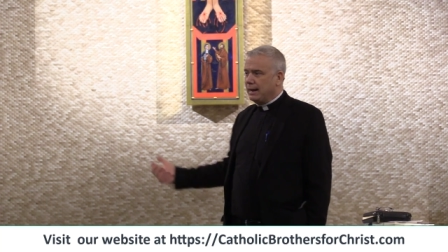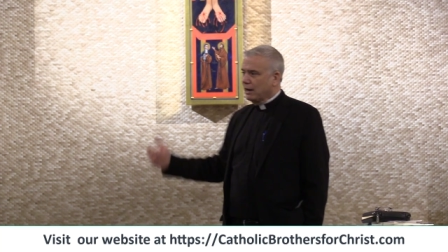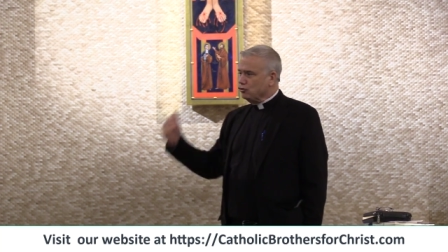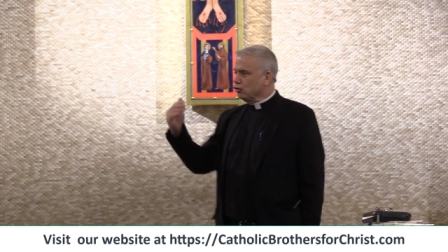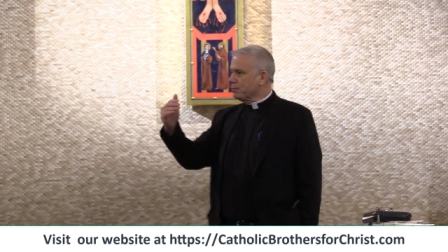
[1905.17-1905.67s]

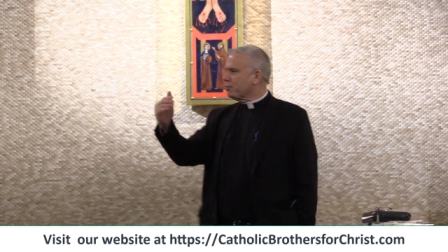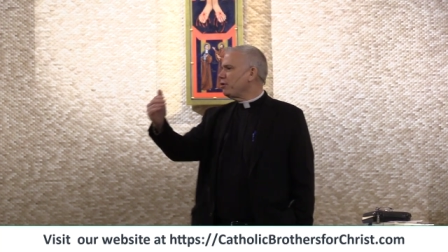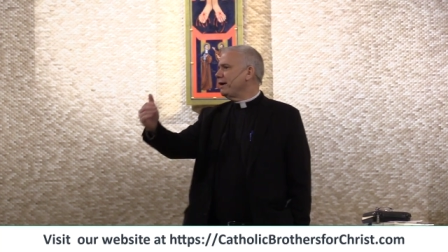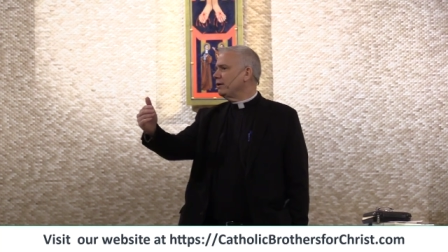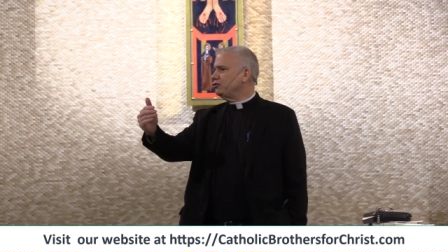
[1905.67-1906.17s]
And your
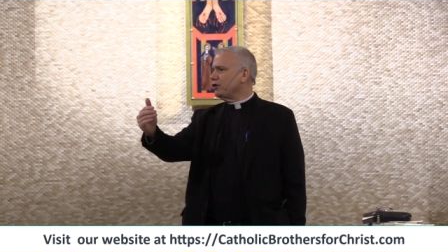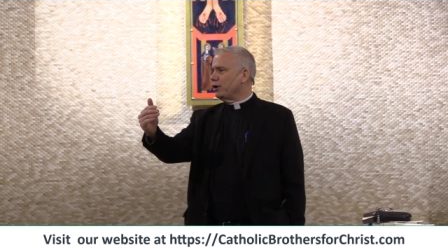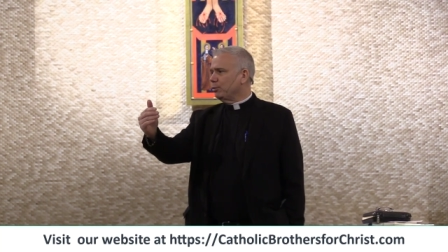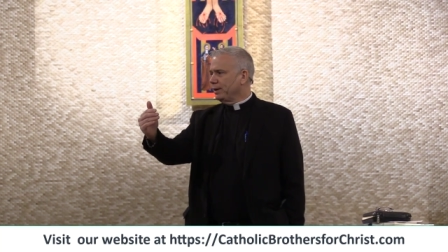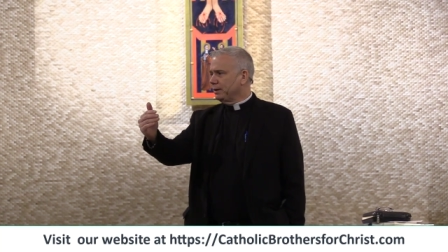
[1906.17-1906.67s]
prayer,
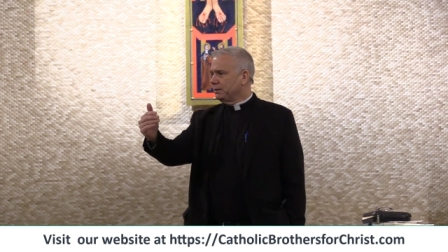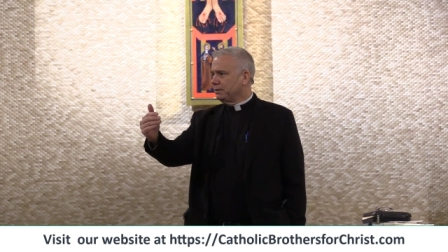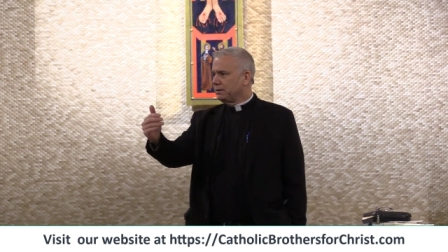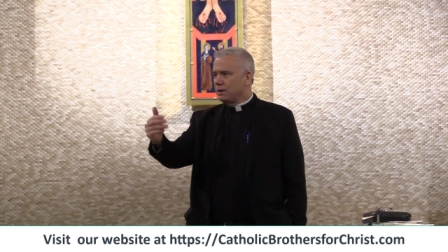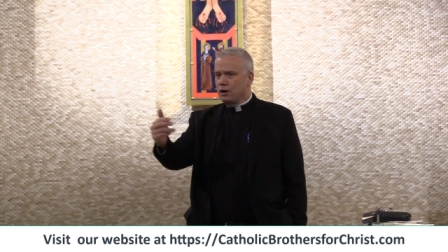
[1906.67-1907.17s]
gentlemen,
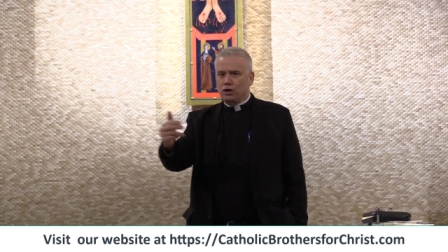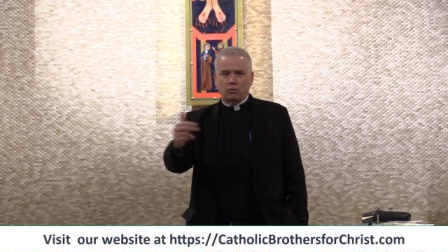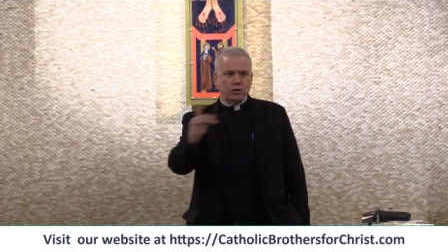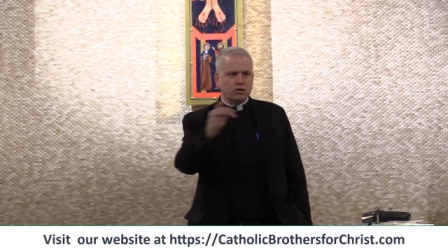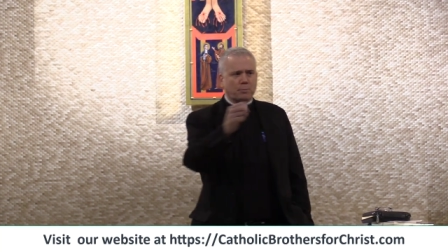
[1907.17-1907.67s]

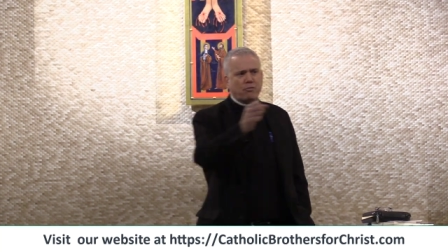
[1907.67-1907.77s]
when you're